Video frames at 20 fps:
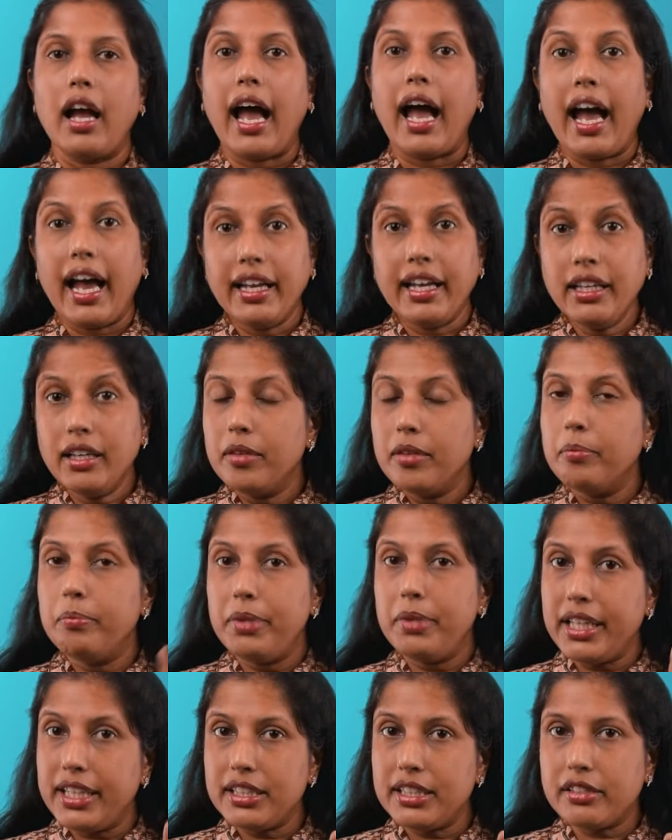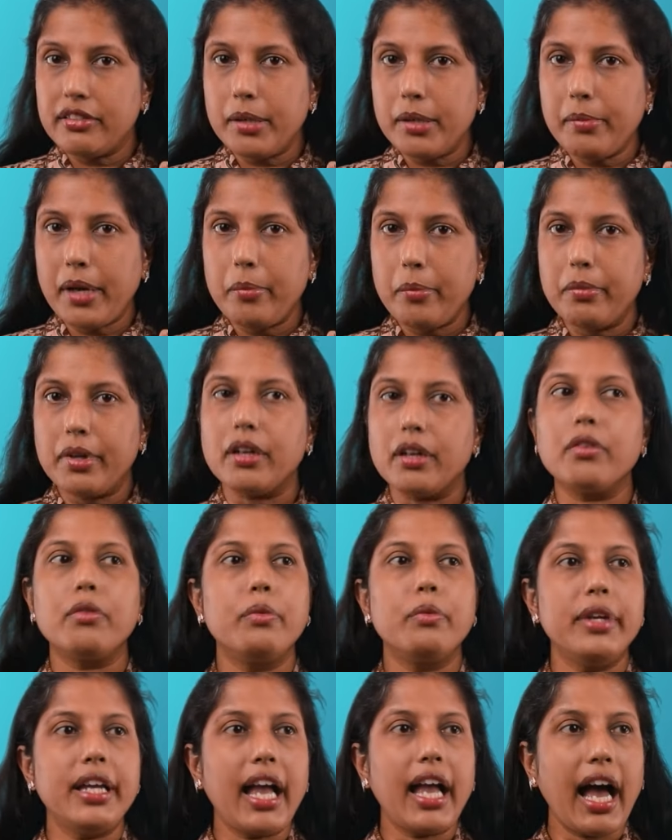And please remember,
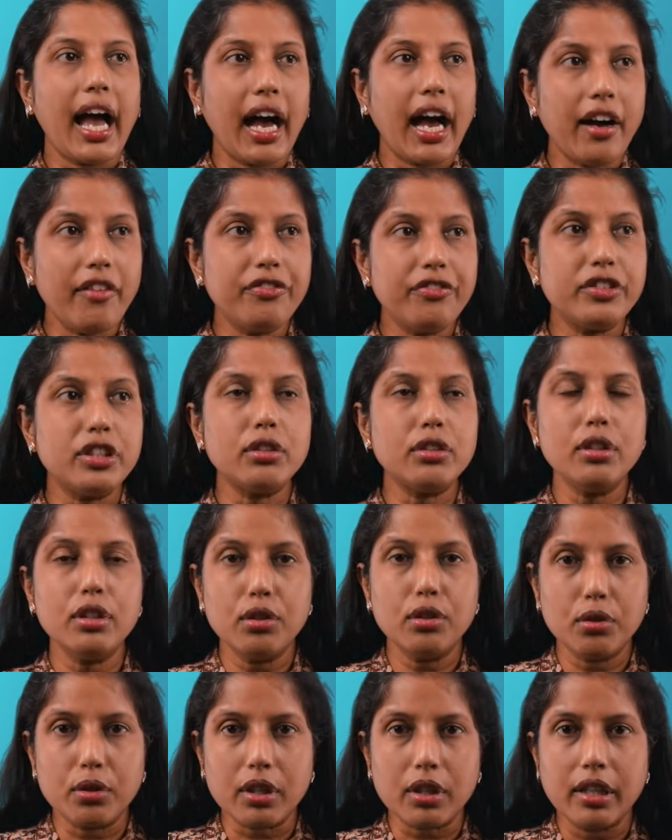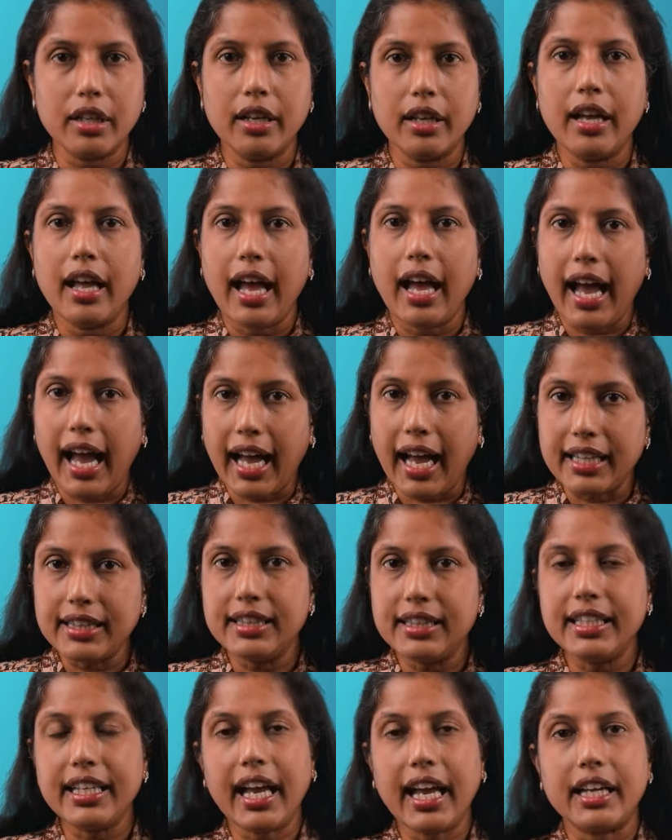we have to look
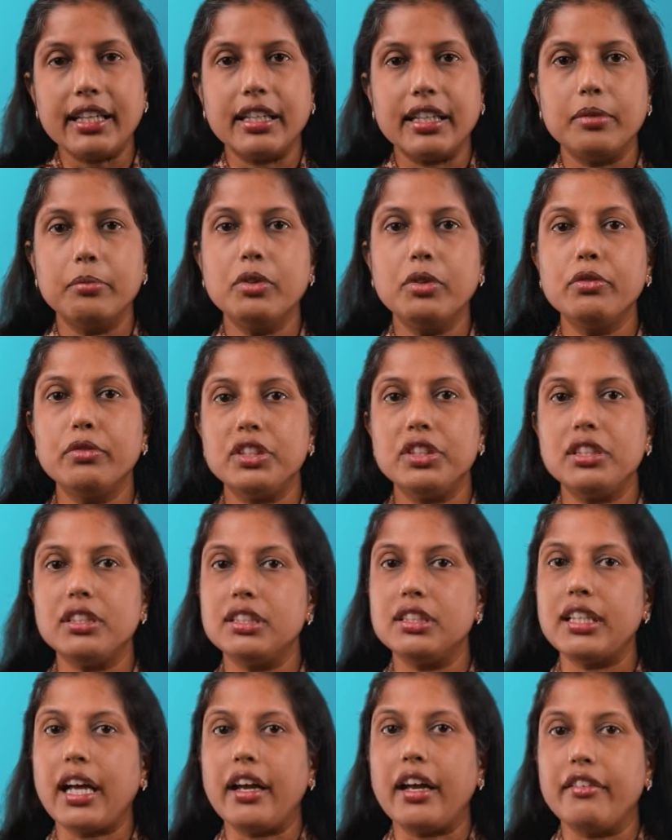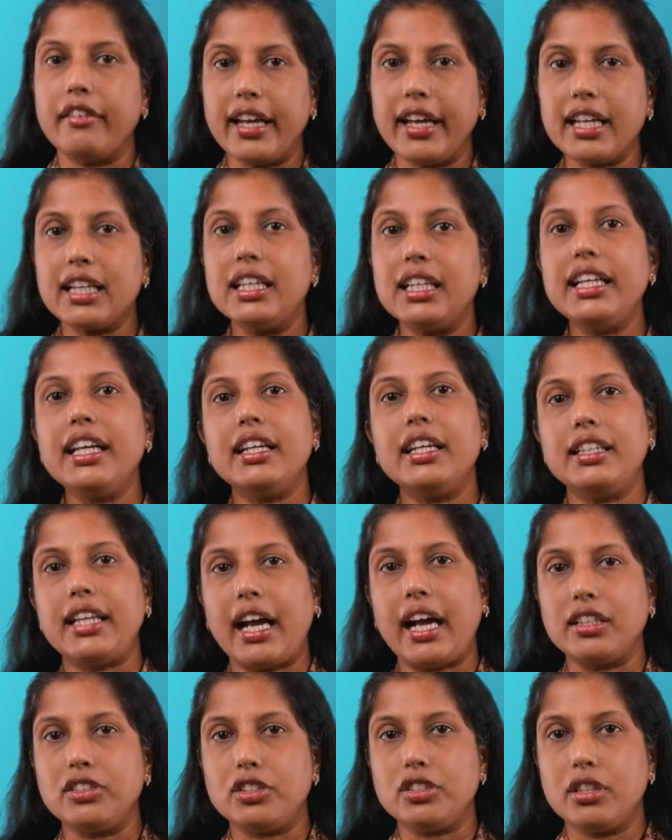at the atom which is directly
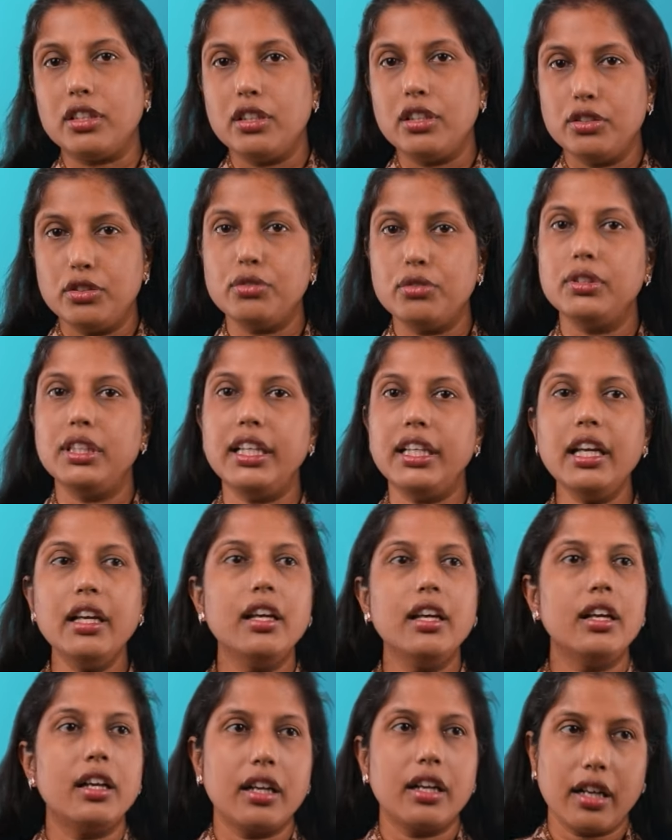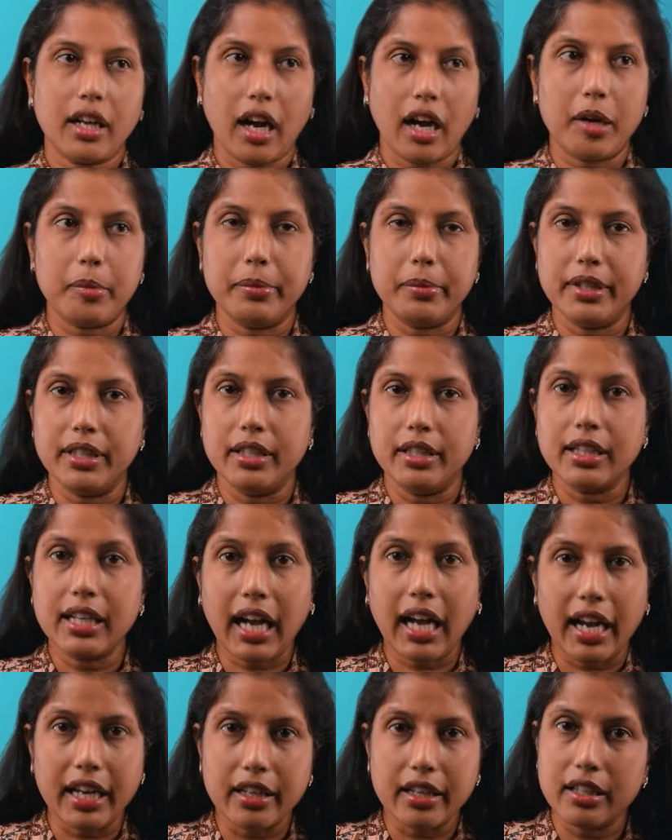attached to the carbon,
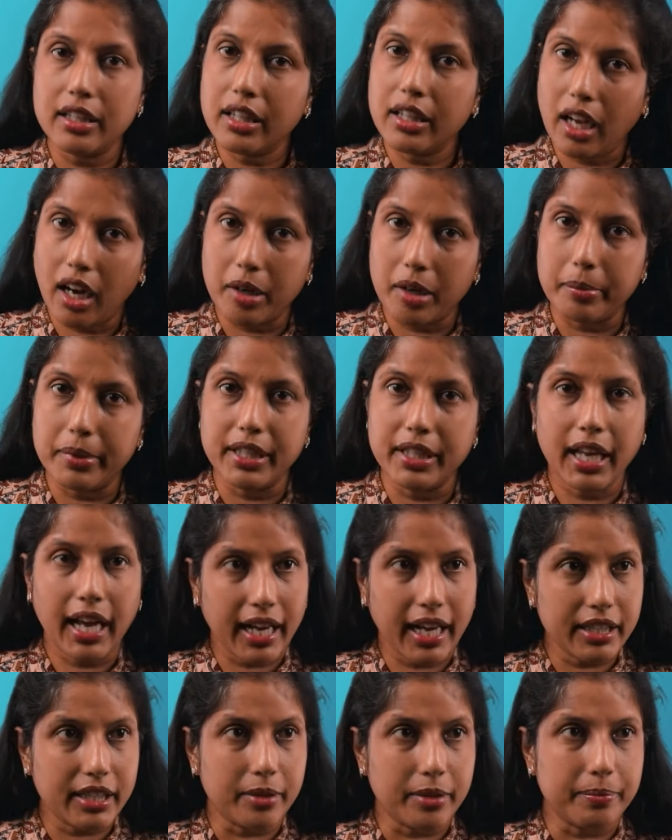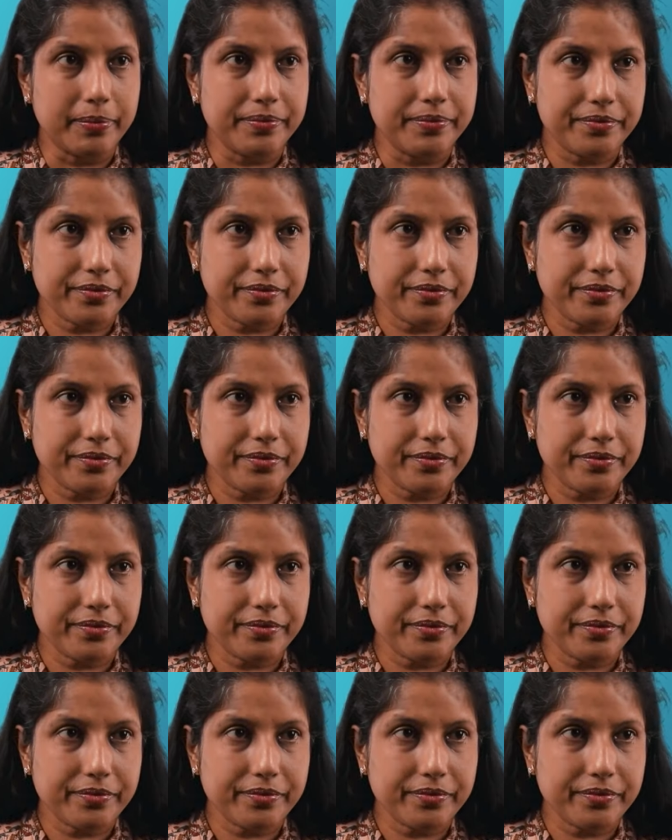chiral carbon atom.